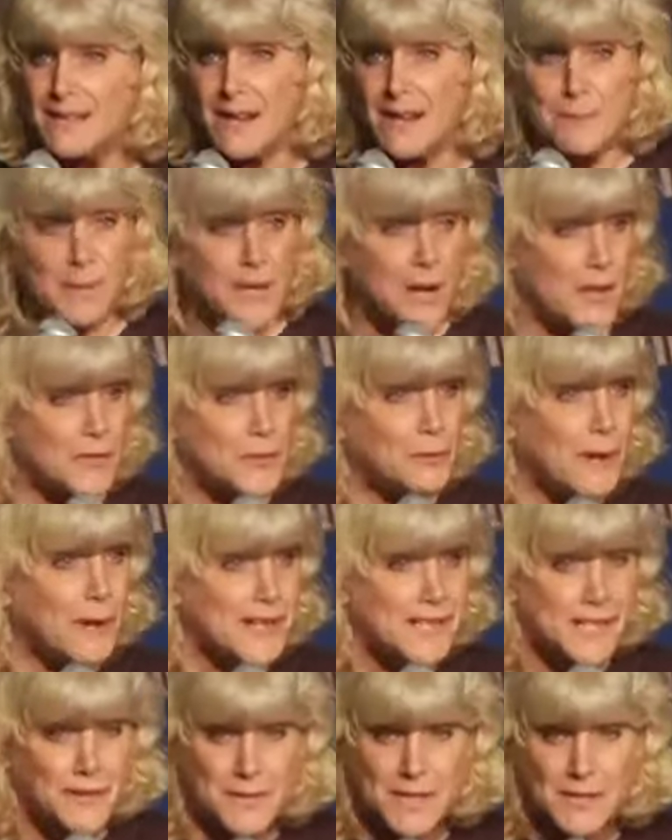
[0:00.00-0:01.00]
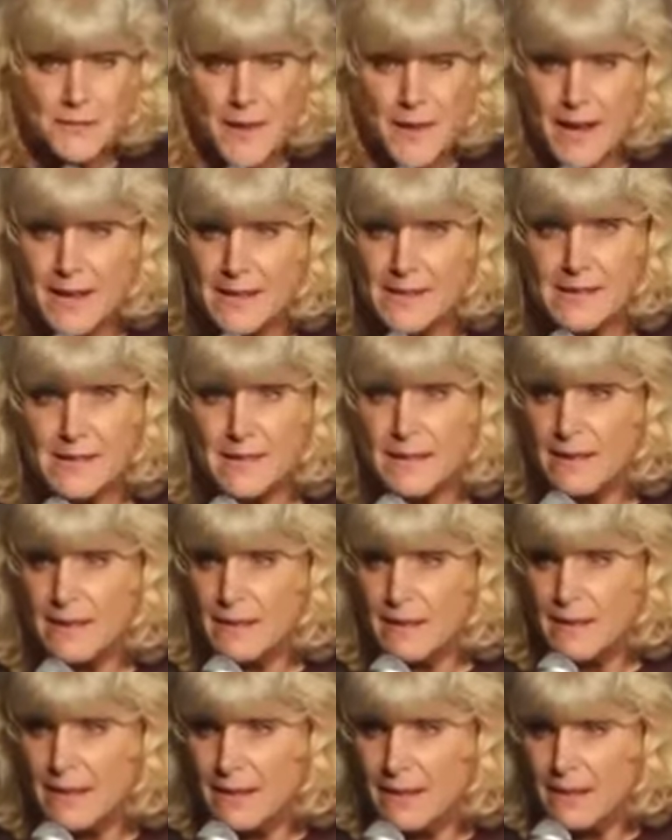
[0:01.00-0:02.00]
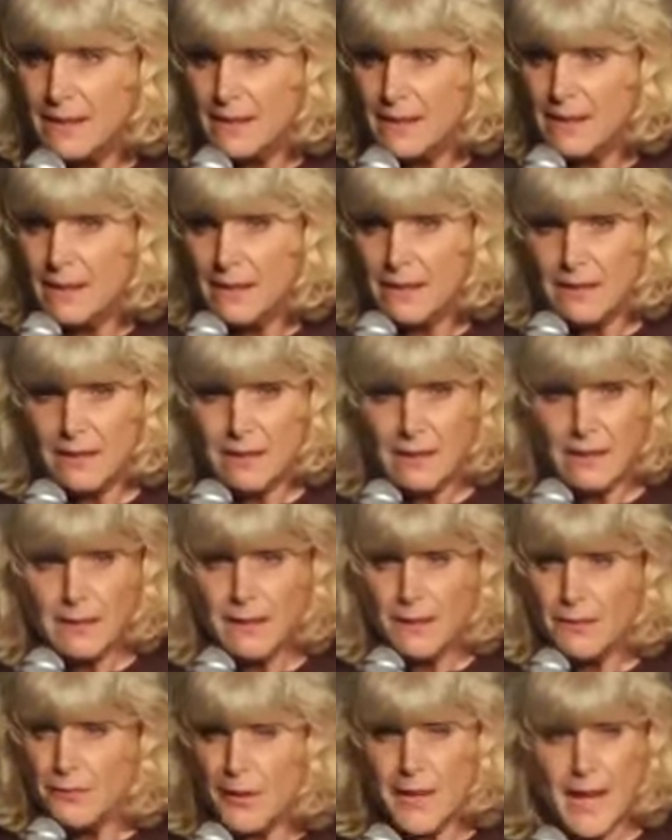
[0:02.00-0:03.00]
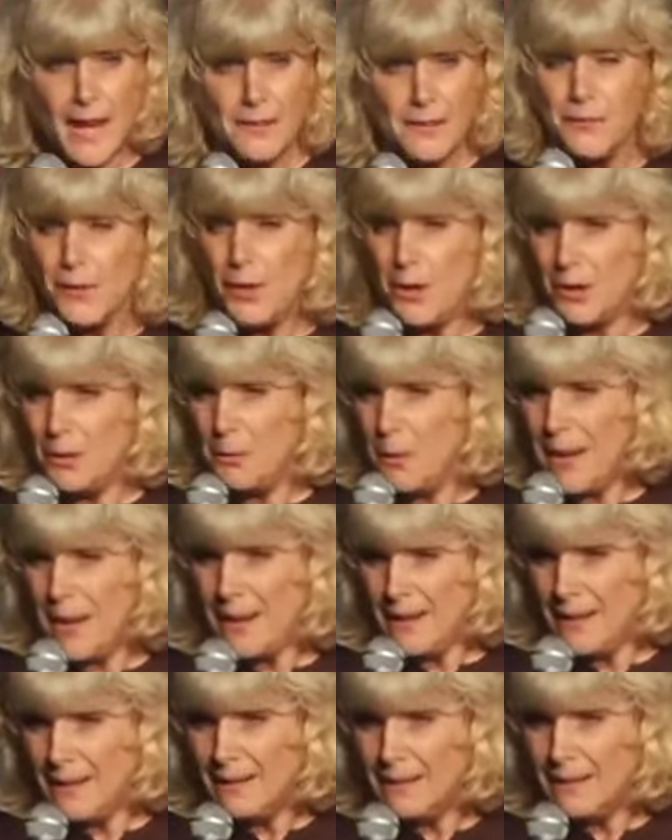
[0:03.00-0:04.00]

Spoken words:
done, but not the rest of his face. Forgetful, aren't we?